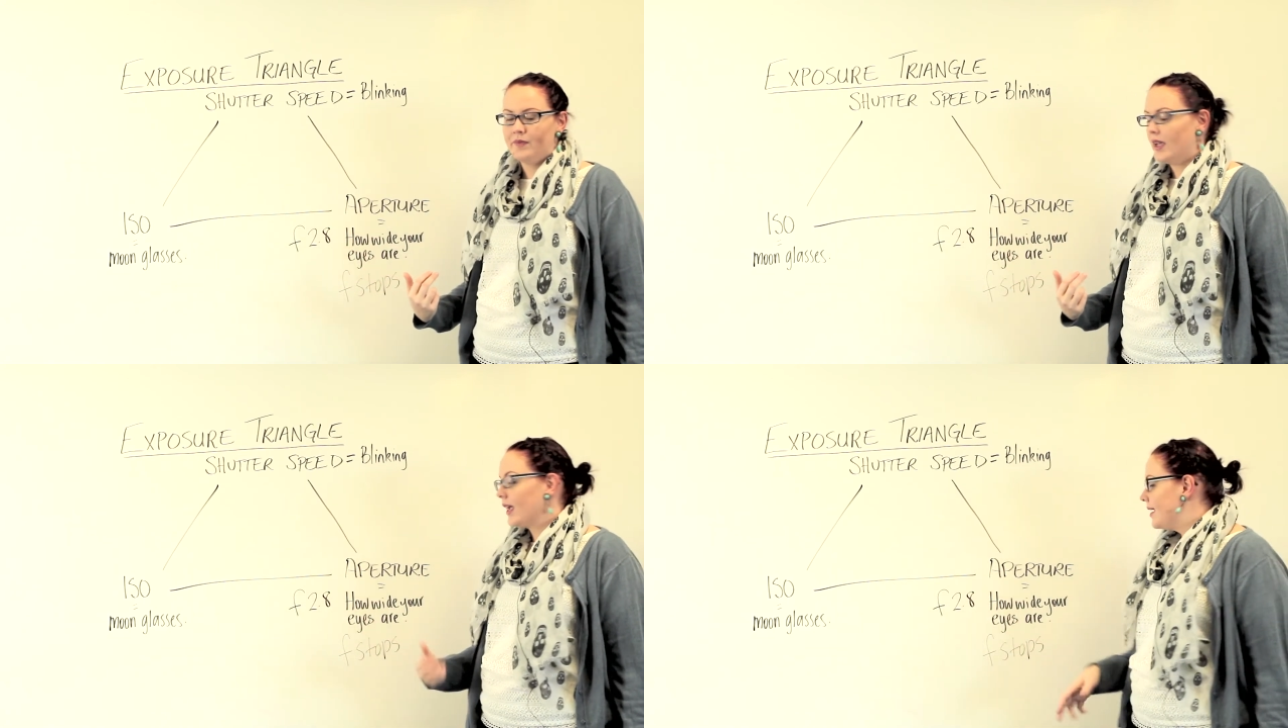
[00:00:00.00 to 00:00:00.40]

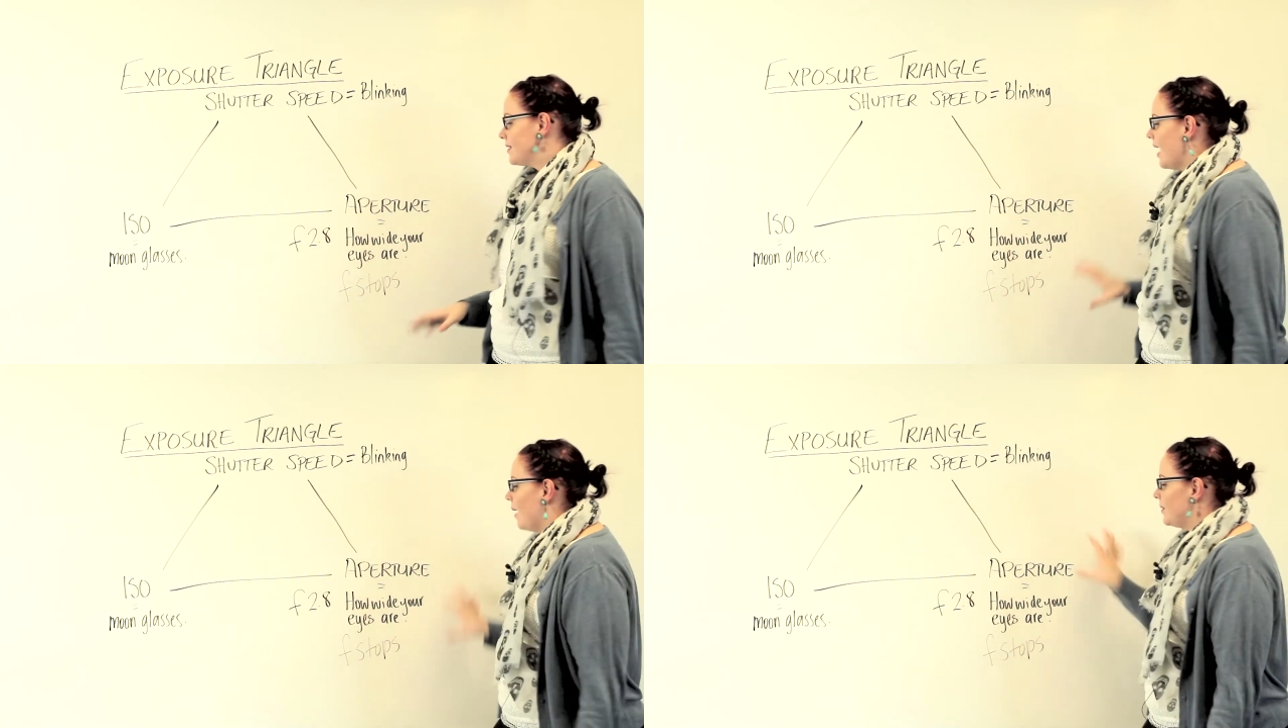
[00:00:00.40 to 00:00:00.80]
Okay,
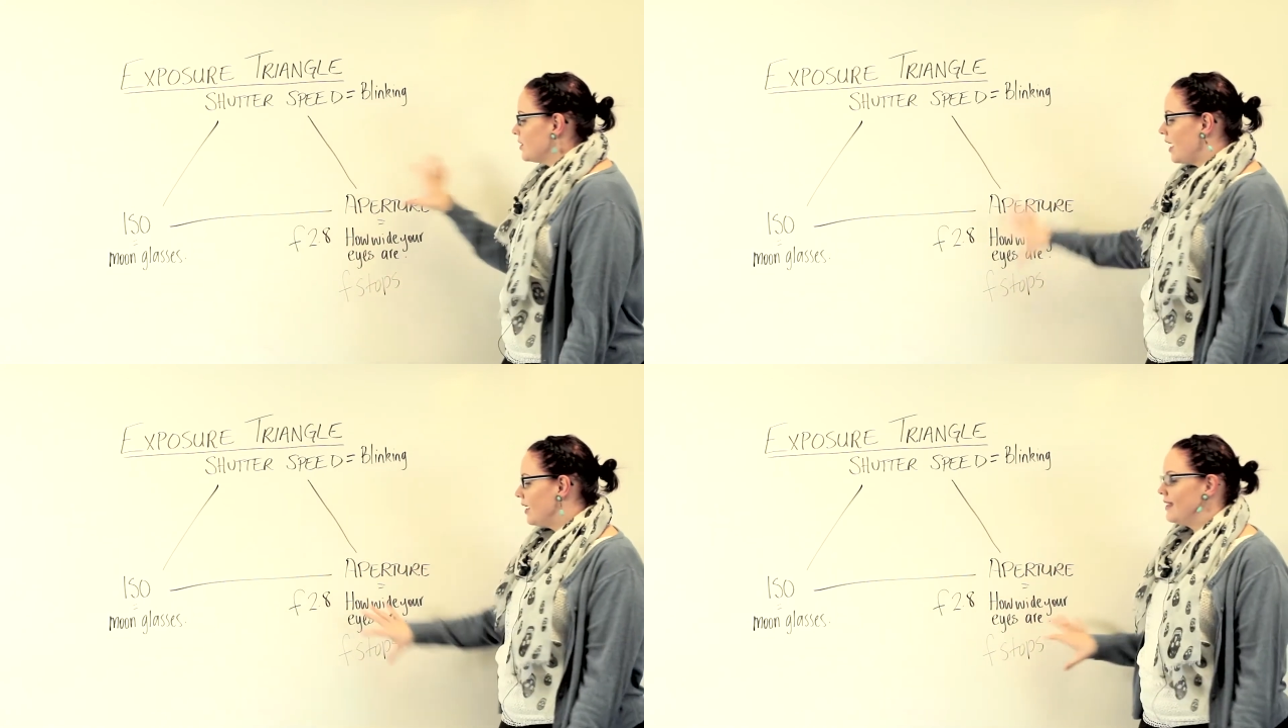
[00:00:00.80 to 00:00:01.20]
so
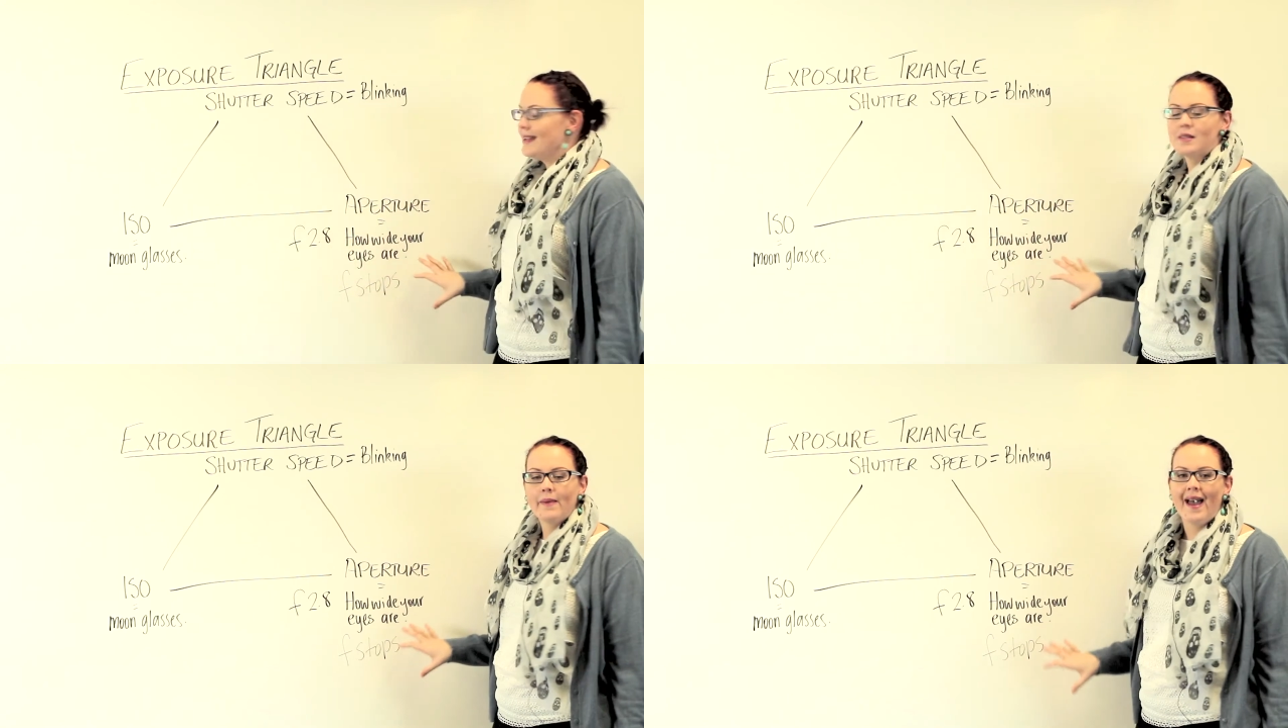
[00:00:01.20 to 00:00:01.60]
aperture
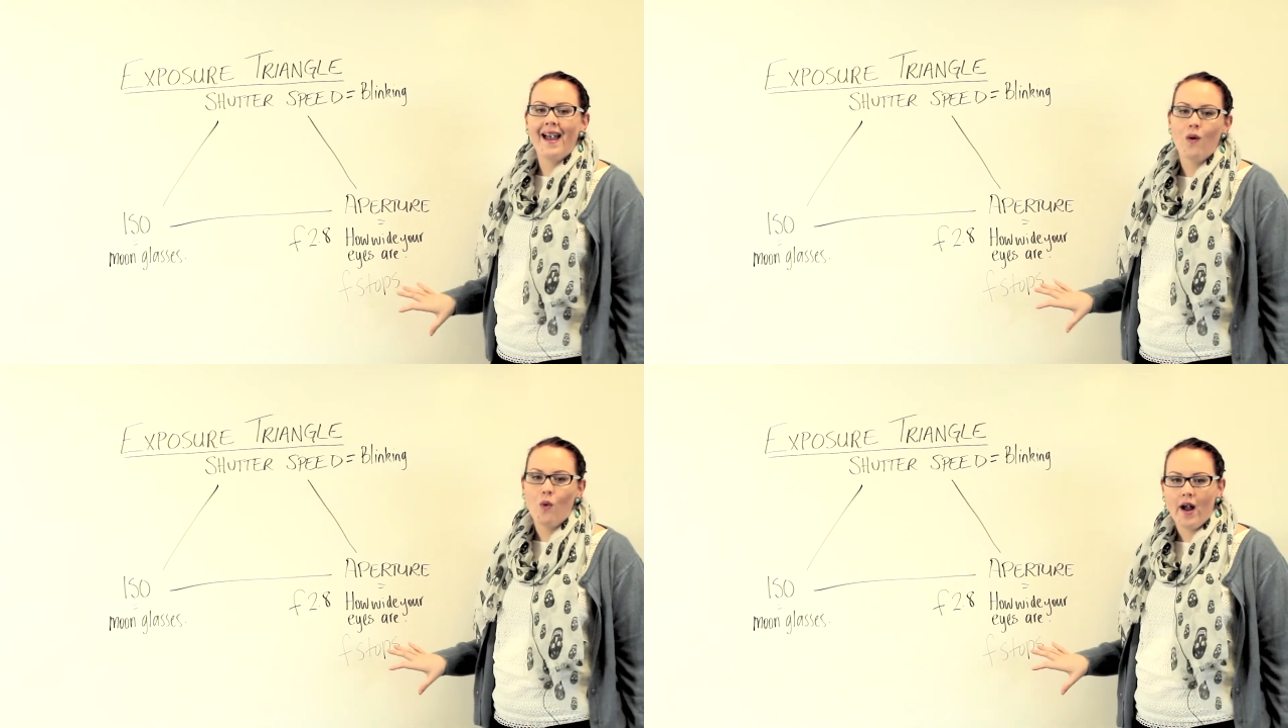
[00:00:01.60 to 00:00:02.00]
is about
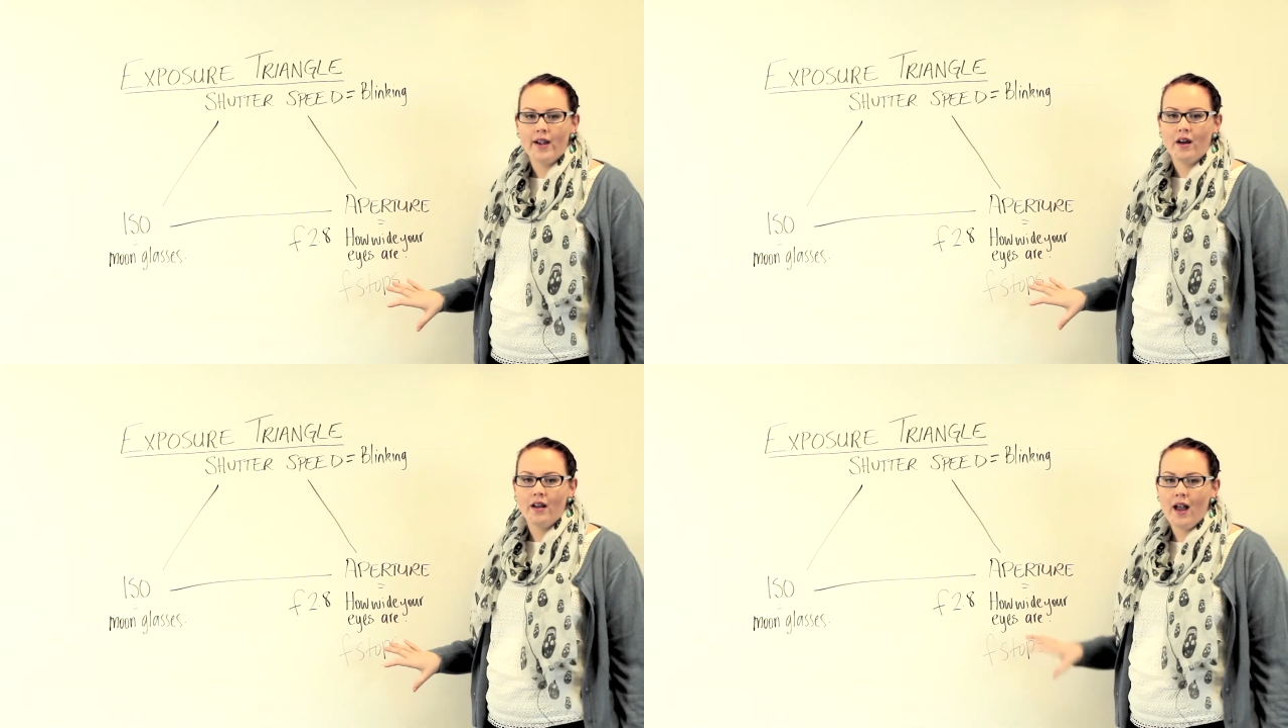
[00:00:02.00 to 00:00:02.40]
how
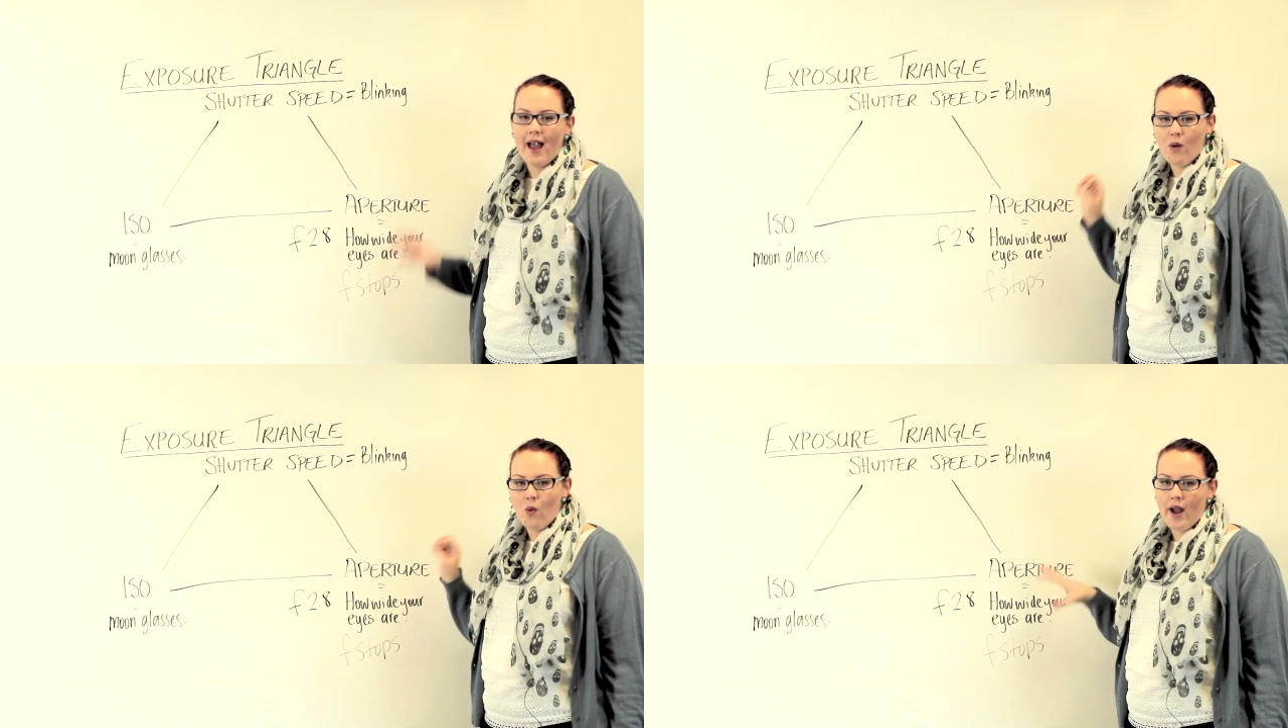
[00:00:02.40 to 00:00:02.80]

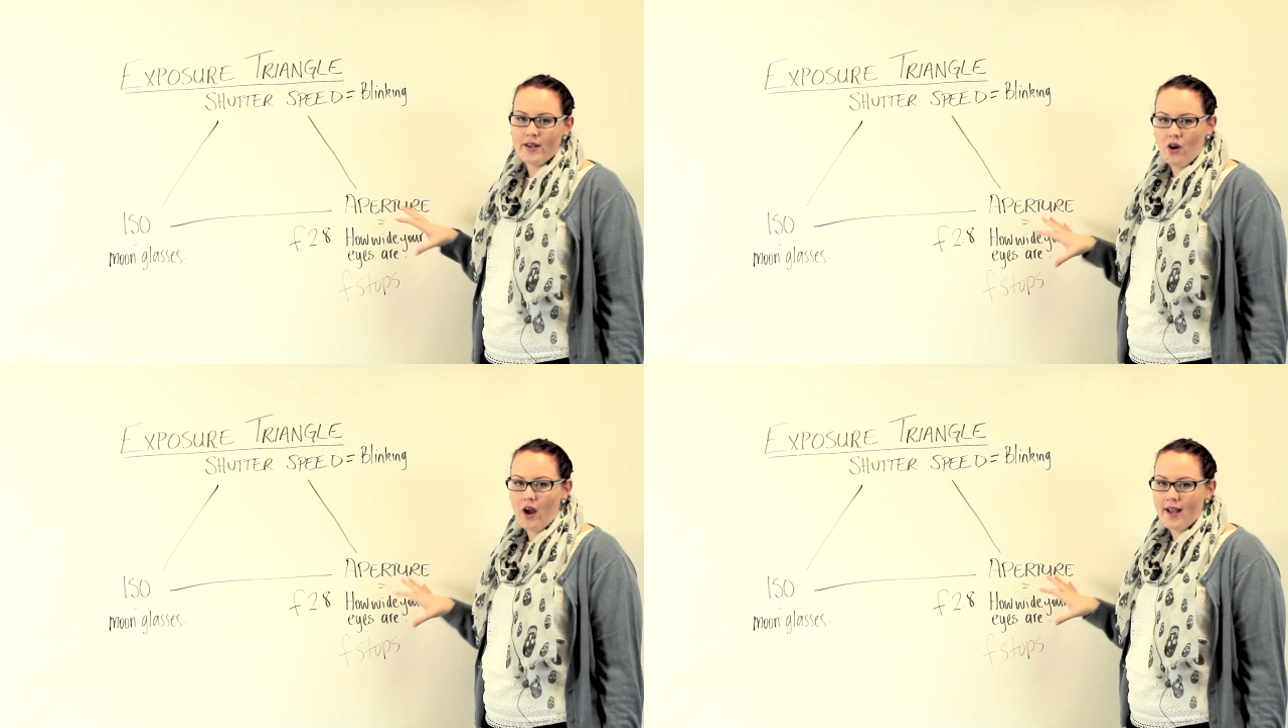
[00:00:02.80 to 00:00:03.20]

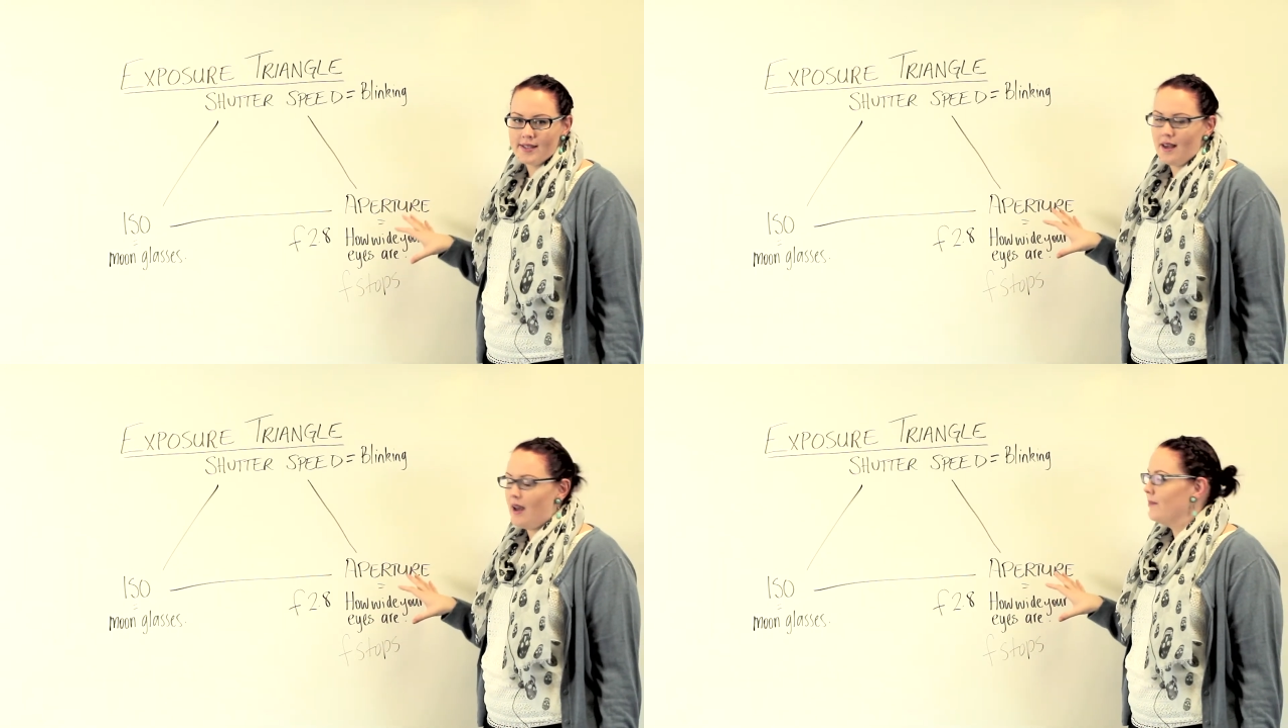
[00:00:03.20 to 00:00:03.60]
wide your
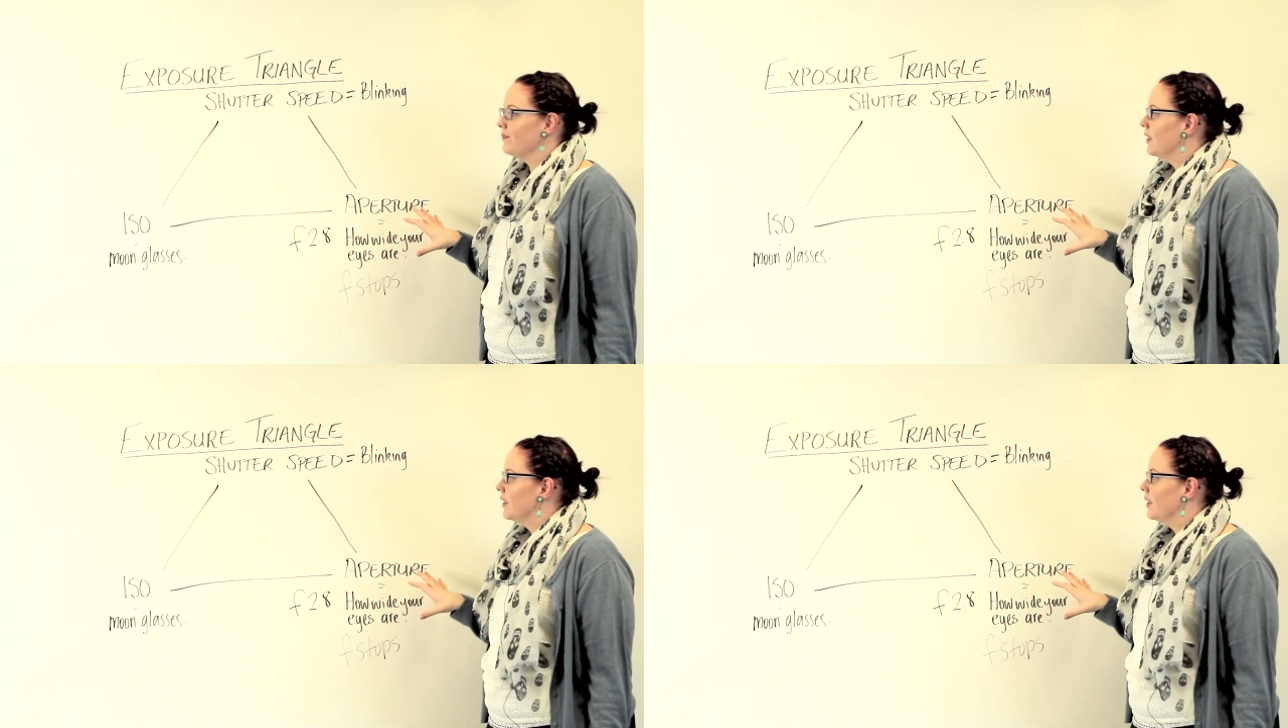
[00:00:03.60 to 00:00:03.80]
eyes are.